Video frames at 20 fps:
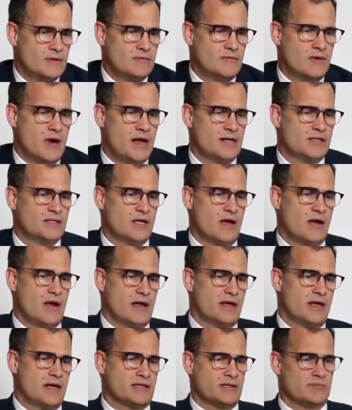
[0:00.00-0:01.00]
Right. So
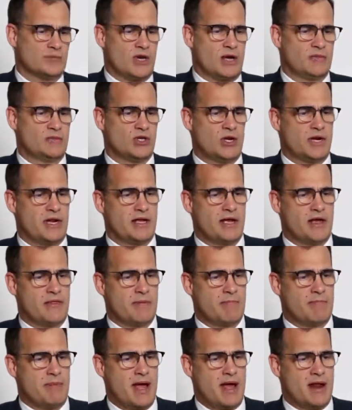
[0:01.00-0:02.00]
I guess I'm trying to get
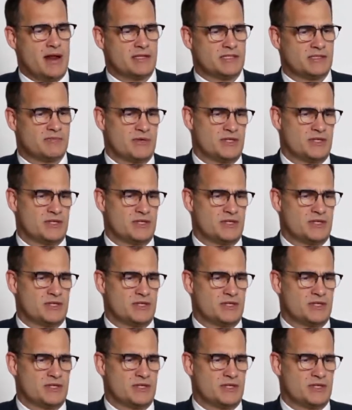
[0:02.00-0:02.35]
the balance